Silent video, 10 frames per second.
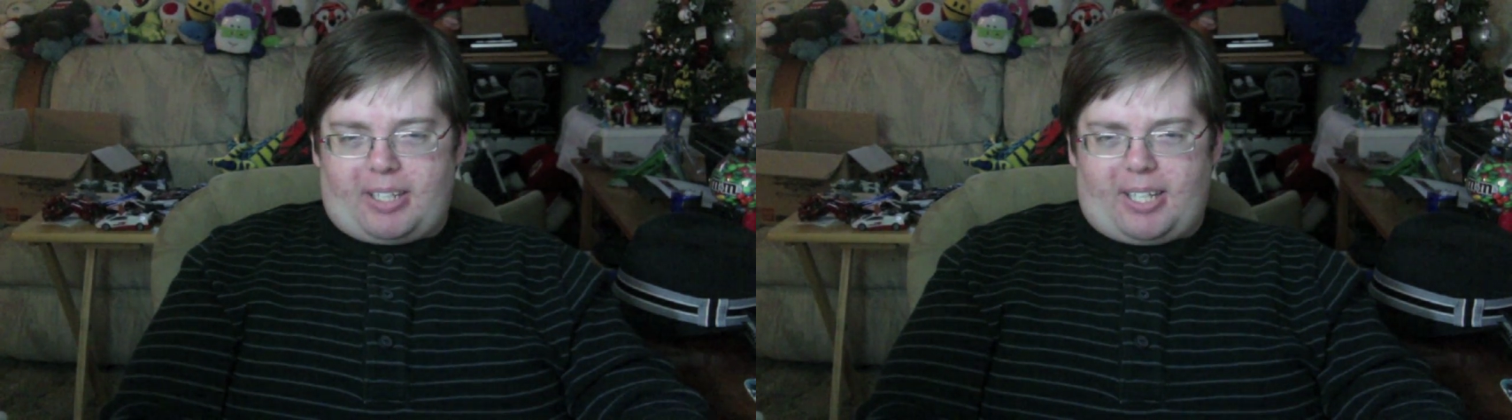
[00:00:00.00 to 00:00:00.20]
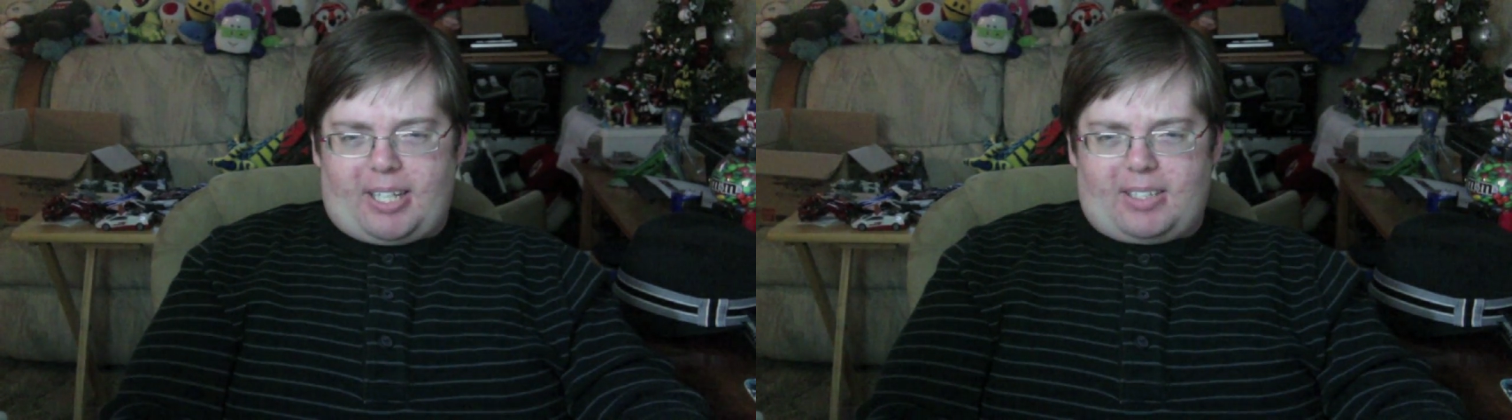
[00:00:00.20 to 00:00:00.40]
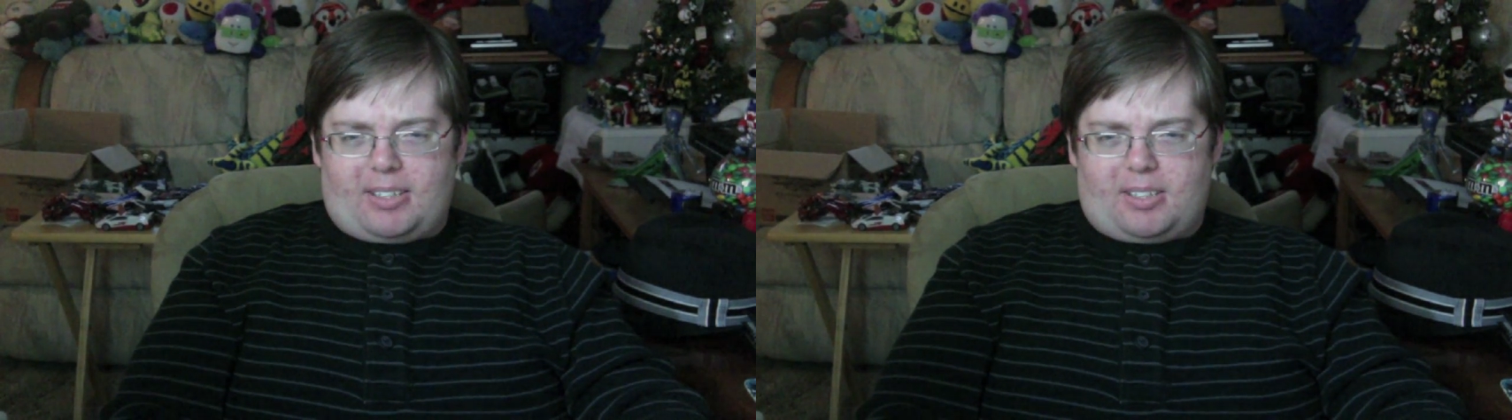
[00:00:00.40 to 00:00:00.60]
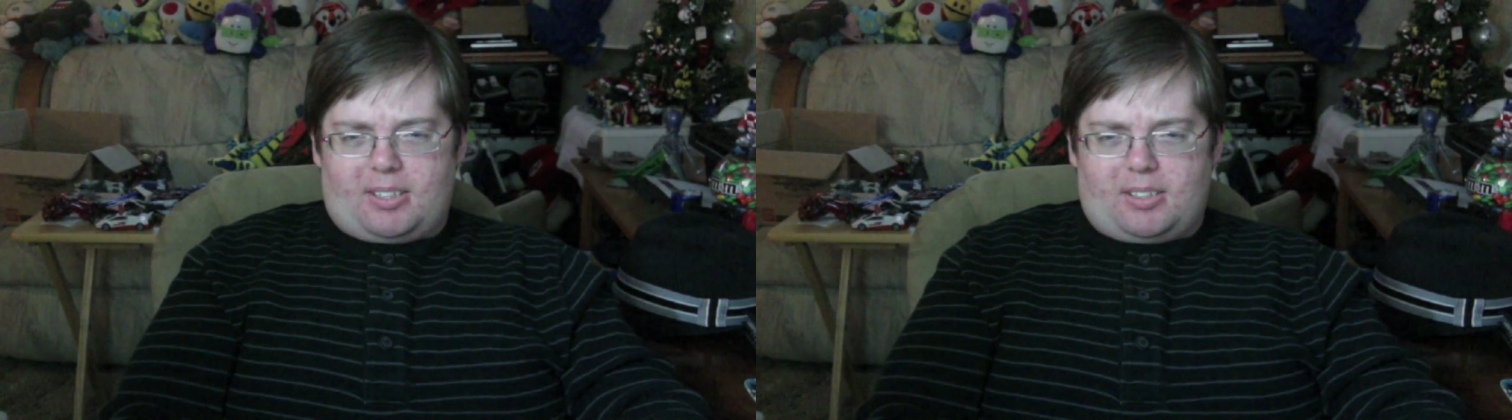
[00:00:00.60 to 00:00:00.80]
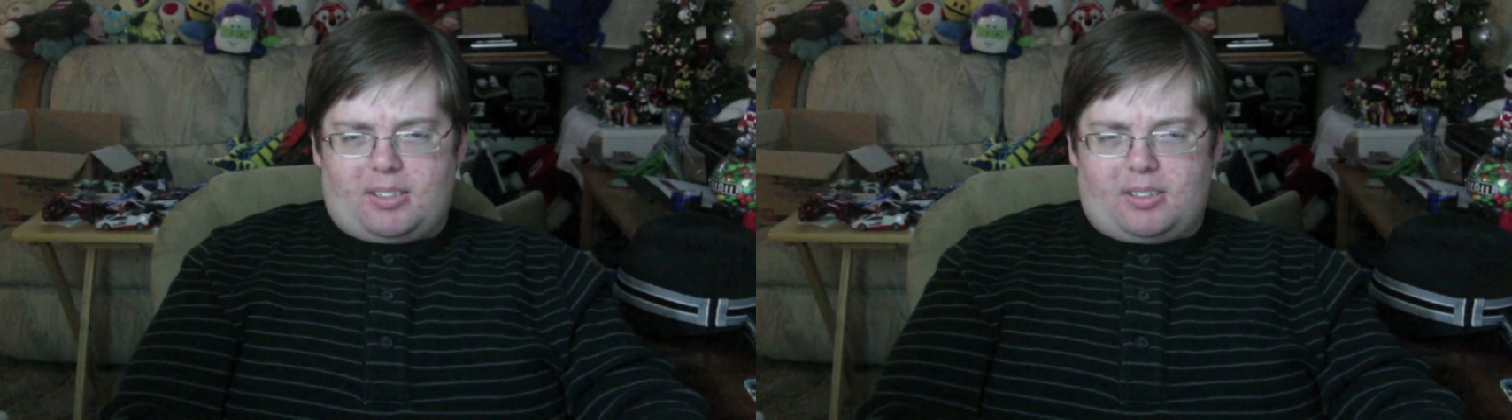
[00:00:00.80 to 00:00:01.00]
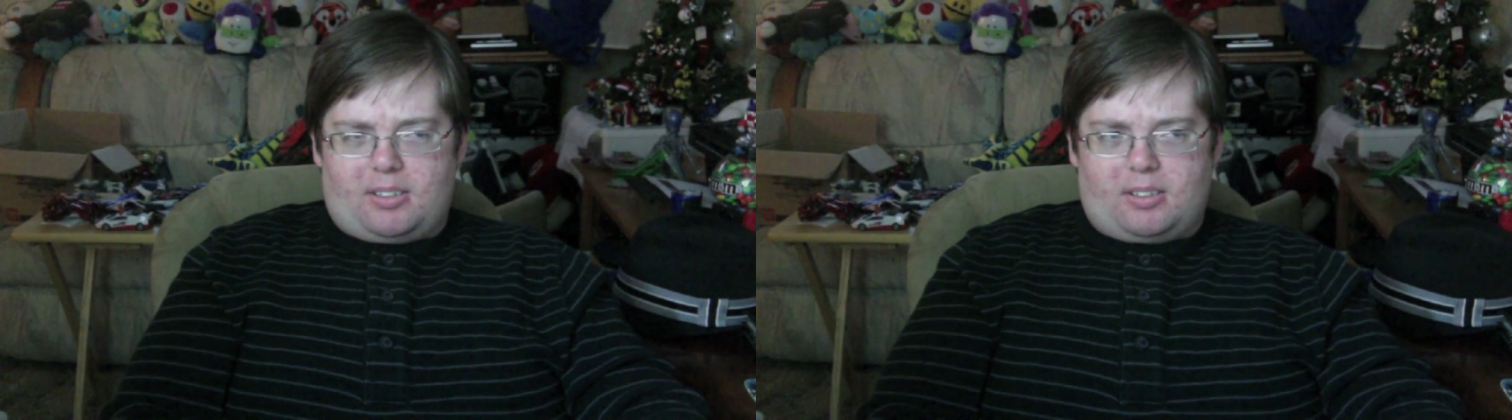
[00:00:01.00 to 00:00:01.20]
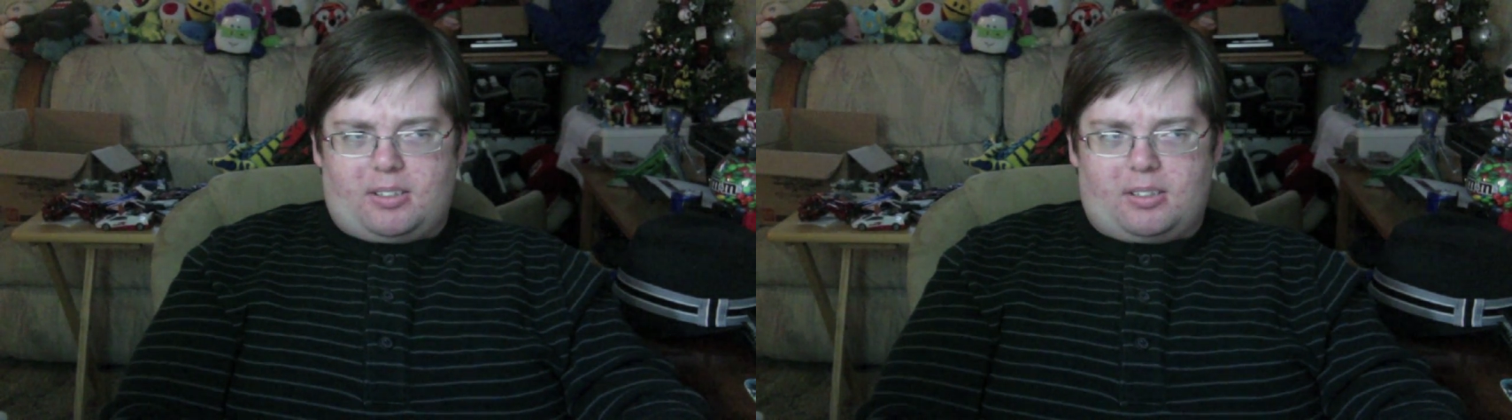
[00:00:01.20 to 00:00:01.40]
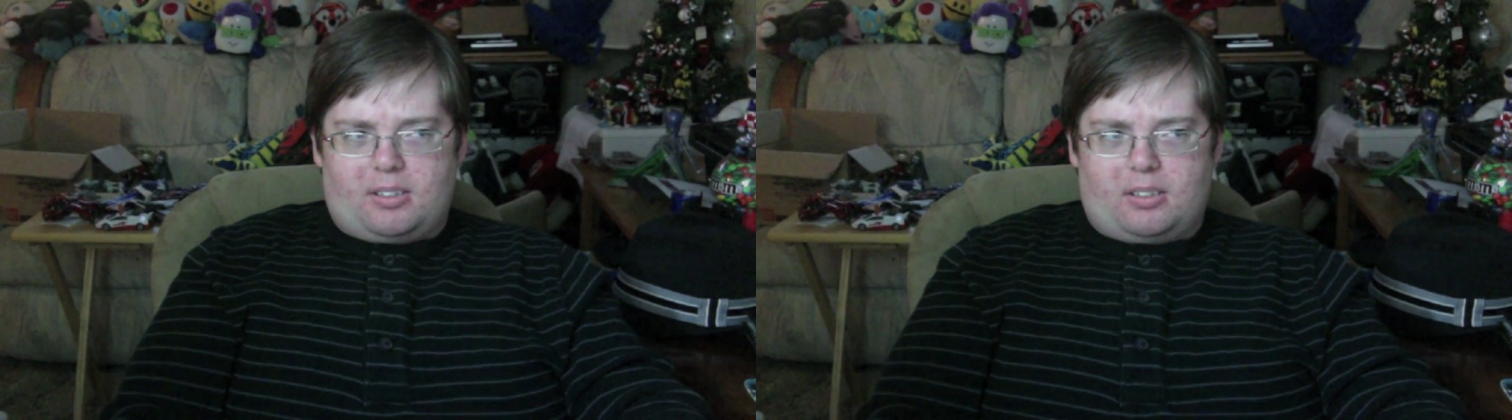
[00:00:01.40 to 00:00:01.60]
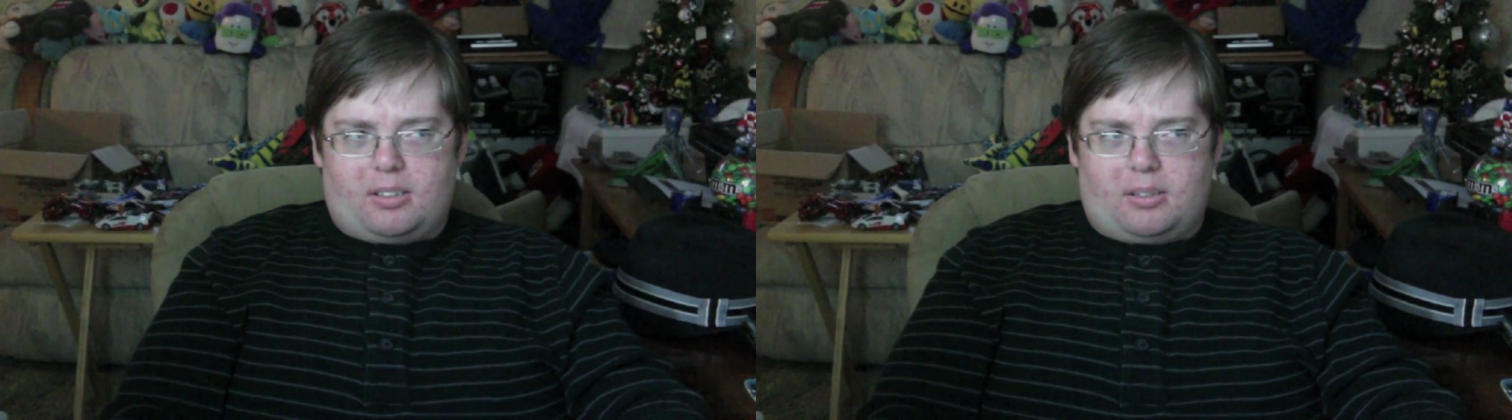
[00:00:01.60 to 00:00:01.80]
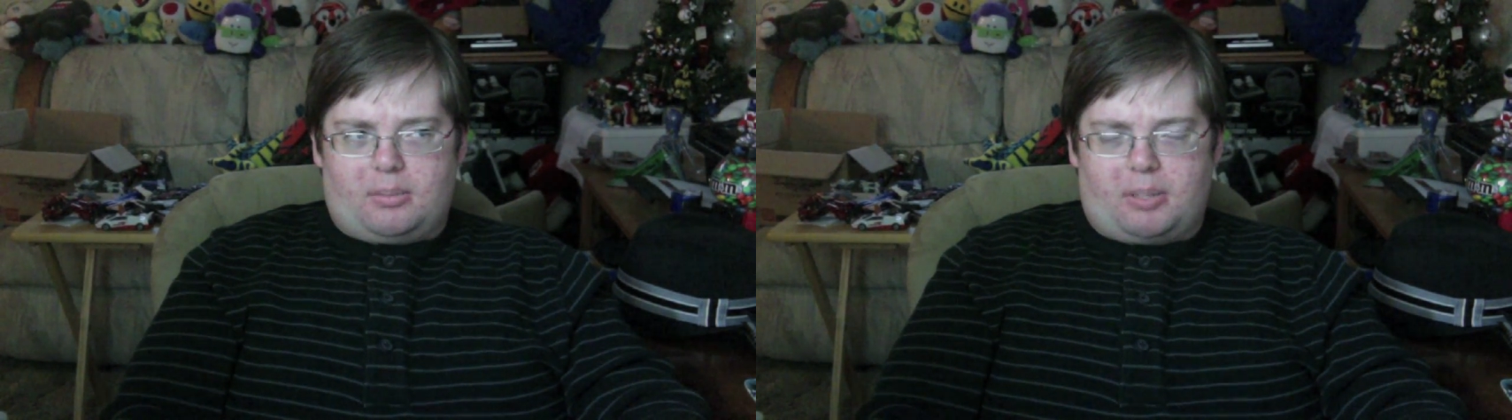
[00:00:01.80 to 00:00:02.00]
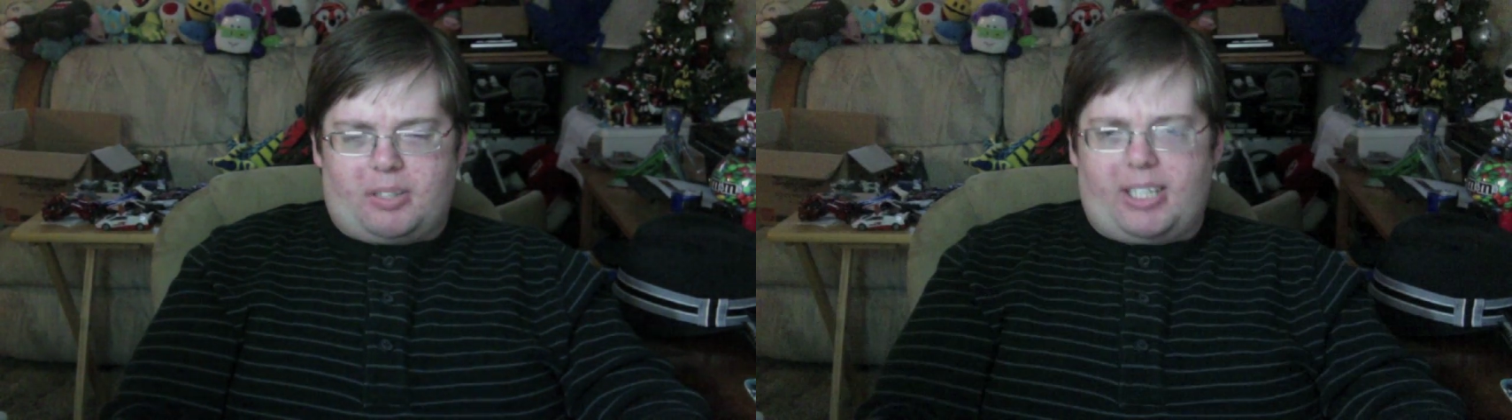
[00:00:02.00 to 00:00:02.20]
about